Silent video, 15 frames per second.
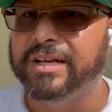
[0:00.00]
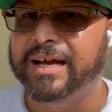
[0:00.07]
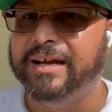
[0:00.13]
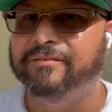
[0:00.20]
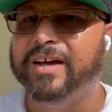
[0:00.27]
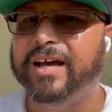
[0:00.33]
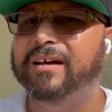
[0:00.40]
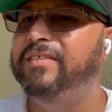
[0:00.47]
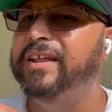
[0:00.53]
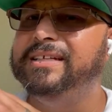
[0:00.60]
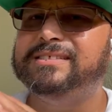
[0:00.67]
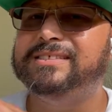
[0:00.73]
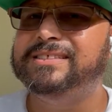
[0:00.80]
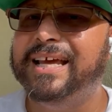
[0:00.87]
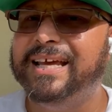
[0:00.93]
life
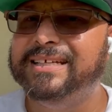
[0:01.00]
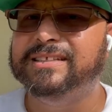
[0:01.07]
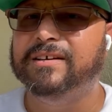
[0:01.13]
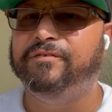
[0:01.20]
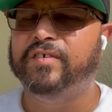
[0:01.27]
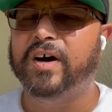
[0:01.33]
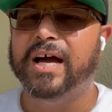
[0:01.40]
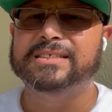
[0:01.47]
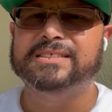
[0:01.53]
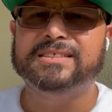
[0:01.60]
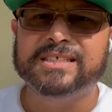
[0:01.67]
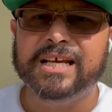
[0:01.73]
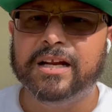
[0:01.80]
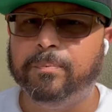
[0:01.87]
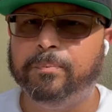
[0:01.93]
that's sanctified,
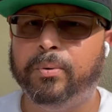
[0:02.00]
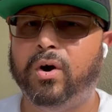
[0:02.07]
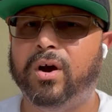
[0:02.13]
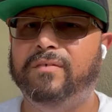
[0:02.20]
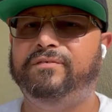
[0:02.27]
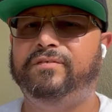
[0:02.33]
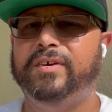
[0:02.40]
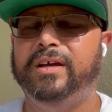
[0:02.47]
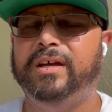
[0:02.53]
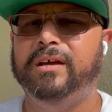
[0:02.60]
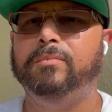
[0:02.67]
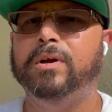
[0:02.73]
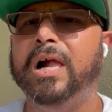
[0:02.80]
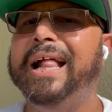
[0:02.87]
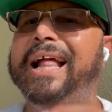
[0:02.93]
set apart for
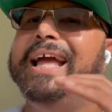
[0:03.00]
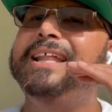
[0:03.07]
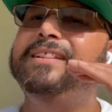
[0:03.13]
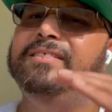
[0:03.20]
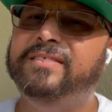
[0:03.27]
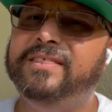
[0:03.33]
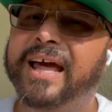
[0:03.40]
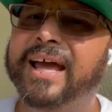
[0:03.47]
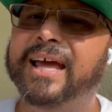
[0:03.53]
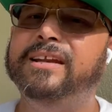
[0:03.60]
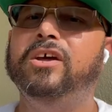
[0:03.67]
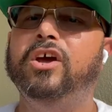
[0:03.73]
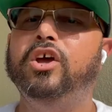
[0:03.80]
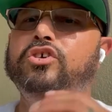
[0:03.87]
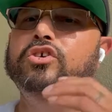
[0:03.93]
Him, and
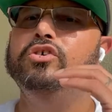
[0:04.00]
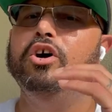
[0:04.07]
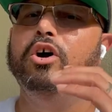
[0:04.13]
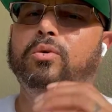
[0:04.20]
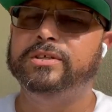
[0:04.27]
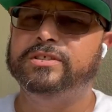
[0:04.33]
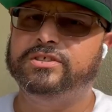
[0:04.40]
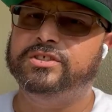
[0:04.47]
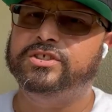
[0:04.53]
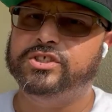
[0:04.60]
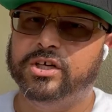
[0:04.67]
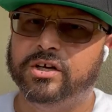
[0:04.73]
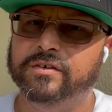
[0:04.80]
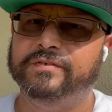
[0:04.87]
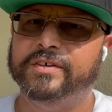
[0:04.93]
then you go into
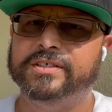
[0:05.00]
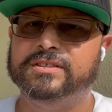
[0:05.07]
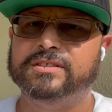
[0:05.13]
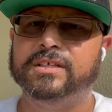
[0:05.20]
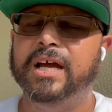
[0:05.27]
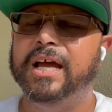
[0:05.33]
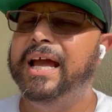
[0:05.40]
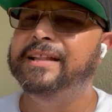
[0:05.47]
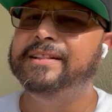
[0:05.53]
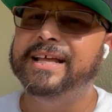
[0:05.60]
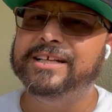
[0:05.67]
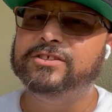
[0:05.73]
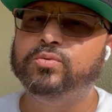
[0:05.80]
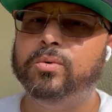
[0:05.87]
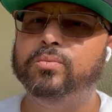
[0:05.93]
service. And
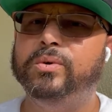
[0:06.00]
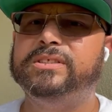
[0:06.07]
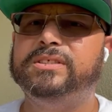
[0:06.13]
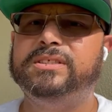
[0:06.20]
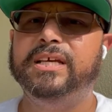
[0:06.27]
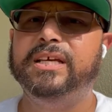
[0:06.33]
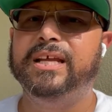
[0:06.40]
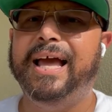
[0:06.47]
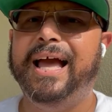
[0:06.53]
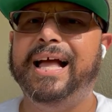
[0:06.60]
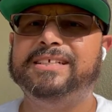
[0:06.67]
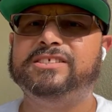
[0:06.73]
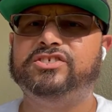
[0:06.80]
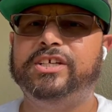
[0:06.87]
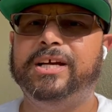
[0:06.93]
that's what we see in
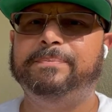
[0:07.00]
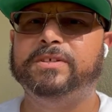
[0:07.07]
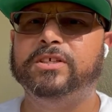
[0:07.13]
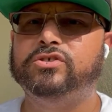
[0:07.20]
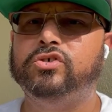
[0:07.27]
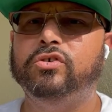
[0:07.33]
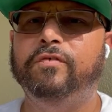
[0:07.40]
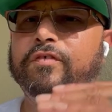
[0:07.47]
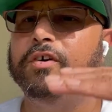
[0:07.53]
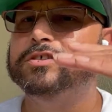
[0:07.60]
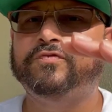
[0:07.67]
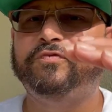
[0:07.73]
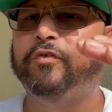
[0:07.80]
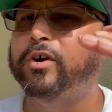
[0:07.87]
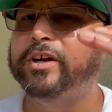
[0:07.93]
Acts chapter 2,
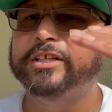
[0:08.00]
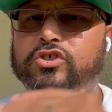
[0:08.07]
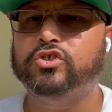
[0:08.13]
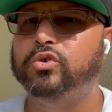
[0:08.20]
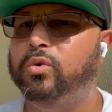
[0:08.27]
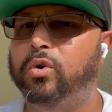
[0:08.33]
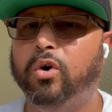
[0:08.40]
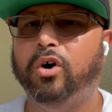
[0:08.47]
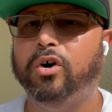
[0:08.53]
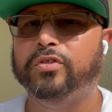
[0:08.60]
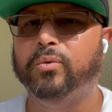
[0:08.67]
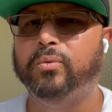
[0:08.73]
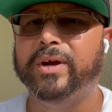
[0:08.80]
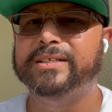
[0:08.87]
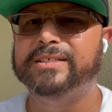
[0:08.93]
verse 42, all
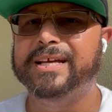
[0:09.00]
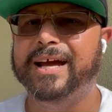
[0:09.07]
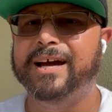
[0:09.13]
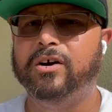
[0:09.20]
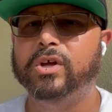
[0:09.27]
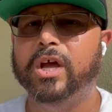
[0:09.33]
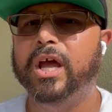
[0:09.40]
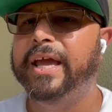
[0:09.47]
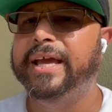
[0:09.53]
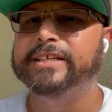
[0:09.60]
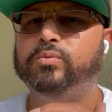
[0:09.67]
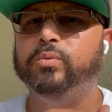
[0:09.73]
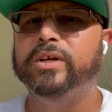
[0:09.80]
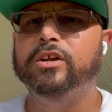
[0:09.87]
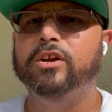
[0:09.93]
the way down,
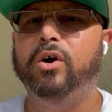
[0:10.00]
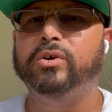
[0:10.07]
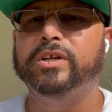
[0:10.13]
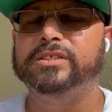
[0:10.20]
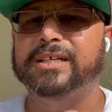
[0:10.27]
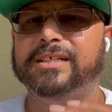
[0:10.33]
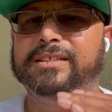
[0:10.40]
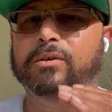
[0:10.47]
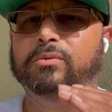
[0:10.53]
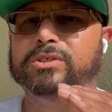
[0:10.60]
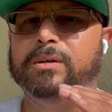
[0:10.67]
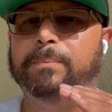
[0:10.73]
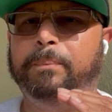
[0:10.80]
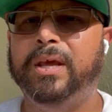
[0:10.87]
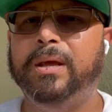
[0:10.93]
is we notice that there
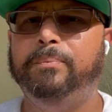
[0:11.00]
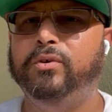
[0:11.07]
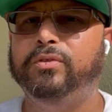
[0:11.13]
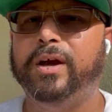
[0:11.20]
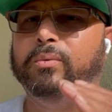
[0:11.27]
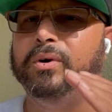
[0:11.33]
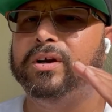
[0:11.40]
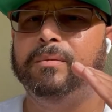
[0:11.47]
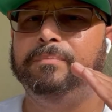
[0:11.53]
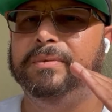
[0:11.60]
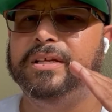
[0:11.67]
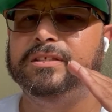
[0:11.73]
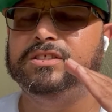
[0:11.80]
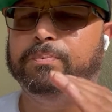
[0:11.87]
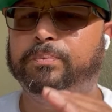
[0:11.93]
was a people that were
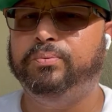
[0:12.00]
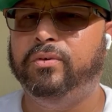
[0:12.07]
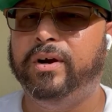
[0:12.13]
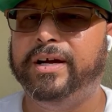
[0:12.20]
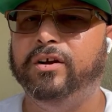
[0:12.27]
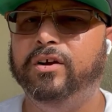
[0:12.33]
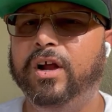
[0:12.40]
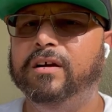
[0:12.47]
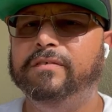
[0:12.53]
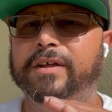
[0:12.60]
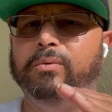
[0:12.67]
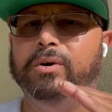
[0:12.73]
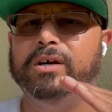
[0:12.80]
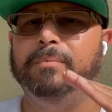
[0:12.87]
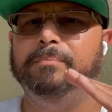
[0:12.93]
committed to prayer.
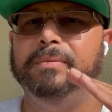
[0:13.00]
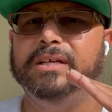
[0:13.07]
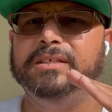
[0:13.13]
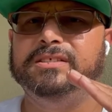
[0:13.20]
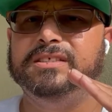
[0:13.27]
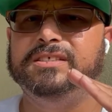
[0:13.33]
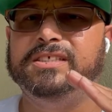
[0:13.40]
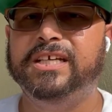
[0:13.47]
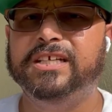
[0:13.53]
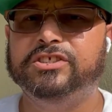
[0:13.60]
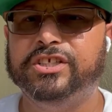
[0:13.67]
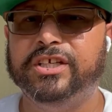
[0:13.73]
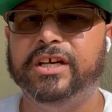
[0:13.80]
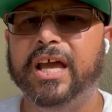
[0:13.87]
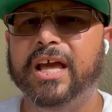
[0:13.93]
They were committed to
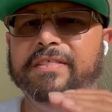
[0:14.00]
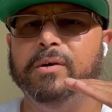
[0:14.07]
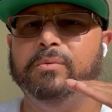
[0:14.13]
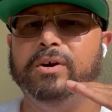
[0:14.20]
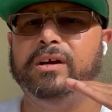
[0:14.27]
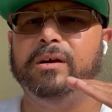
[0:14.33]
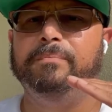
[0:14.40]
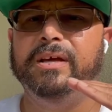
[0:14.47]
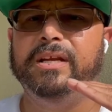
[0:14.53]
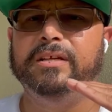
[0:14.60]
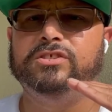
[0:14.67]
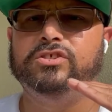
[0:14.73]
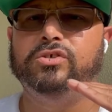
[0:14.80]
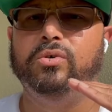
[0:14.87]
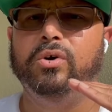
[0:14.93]
teaching. They were
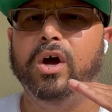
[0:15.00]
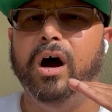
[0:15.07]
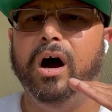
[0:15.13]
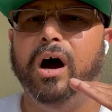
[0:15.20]
committed to